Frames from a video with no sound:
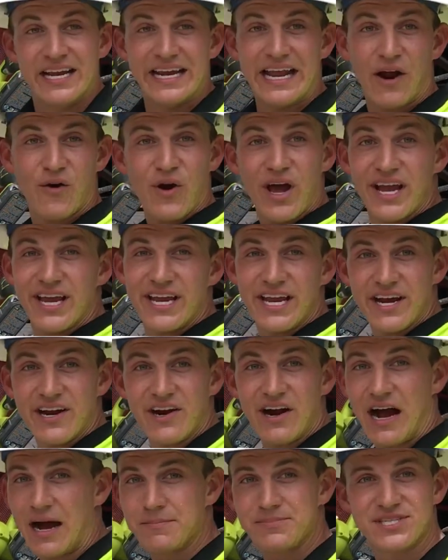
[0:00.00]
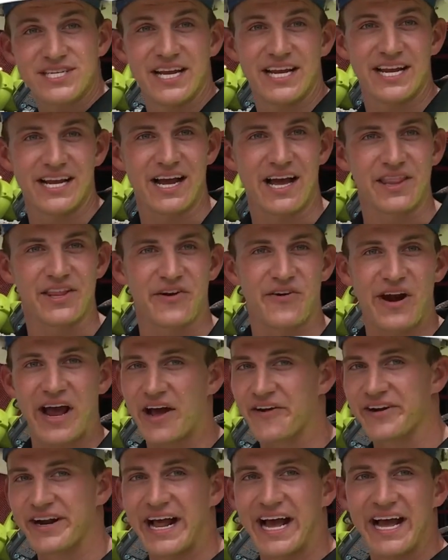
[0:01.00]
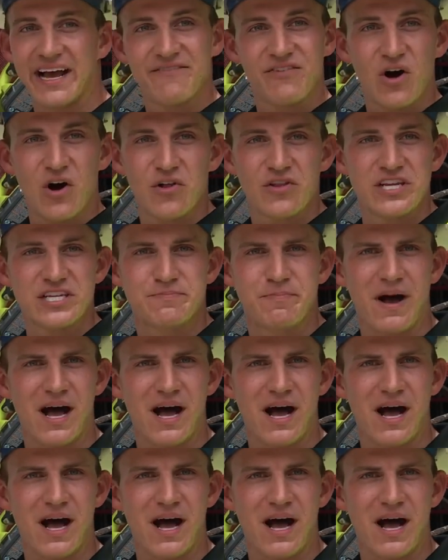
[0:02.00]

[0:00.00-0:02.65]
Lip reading: Now right here, I'm standing on the ground and I have all these